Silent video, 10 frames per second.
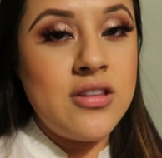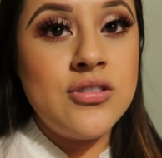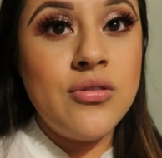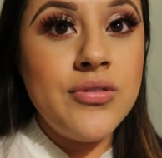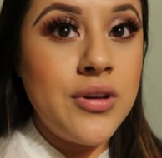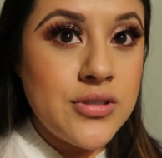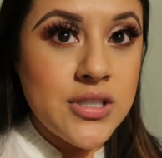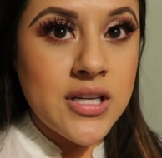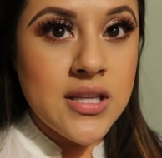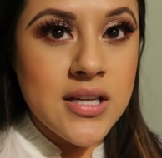So those
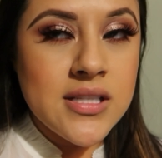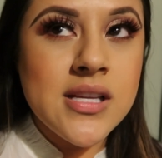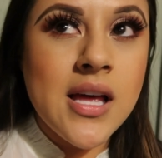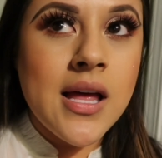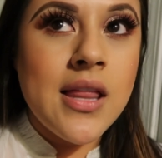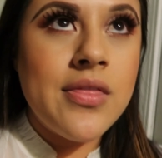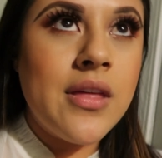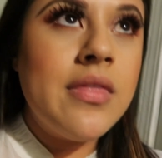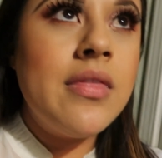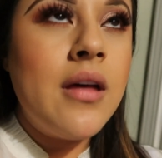are good things.
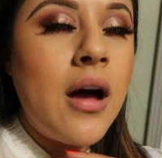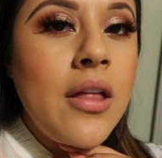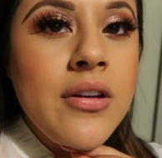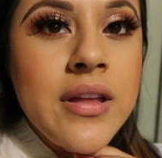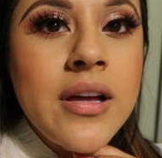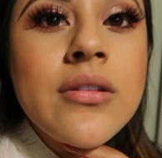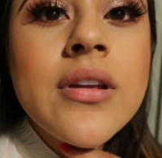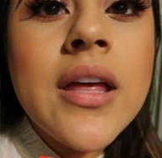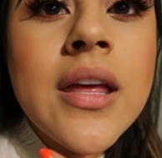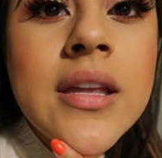The other thing I don't
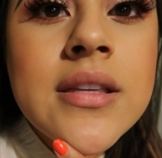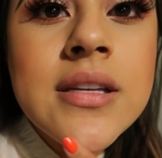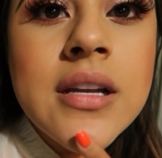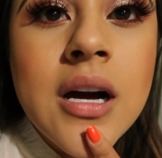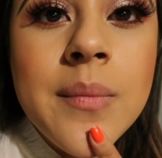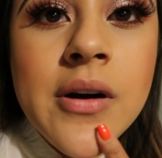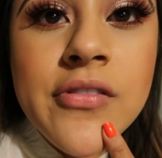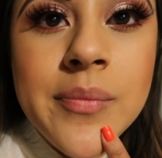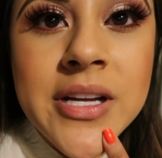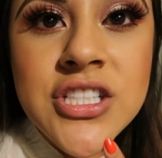like, it did come
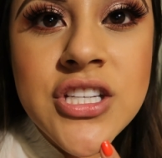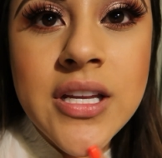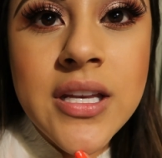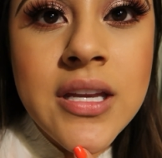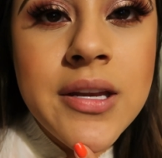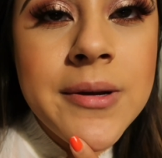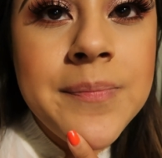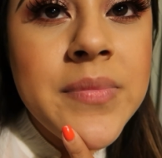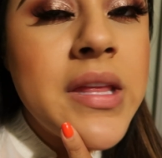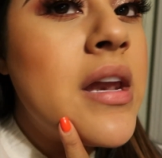off on my chin here,
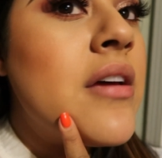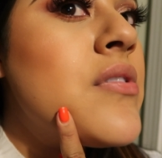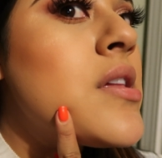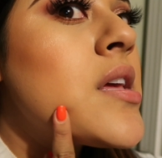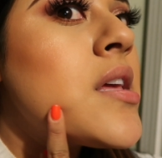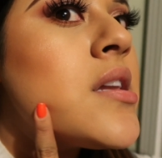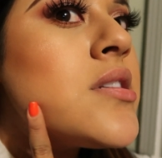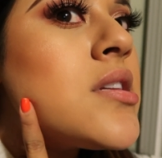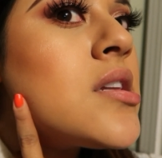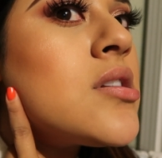and I feel like it
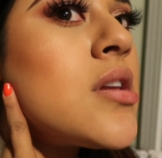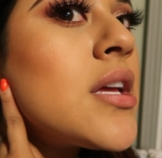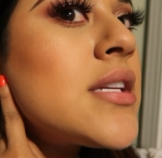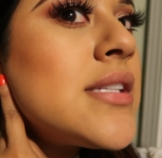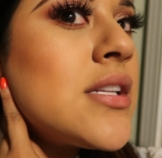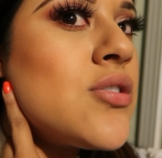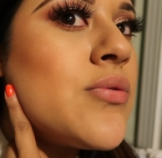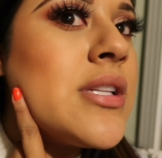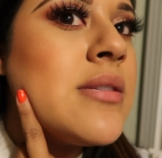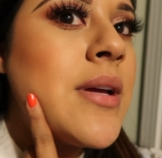
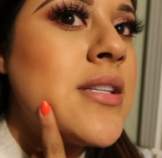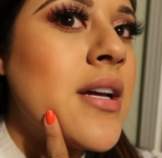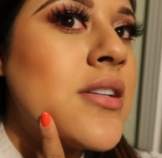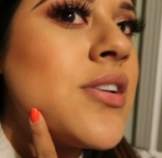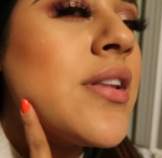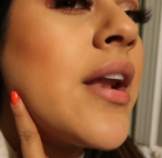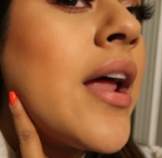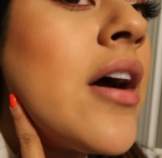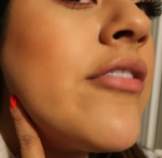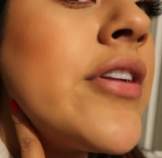accentuates my texture that I
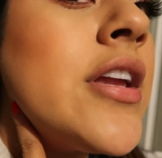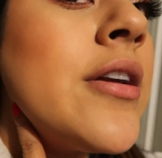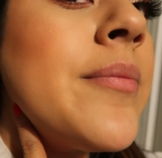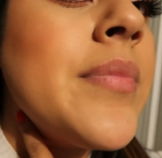have here.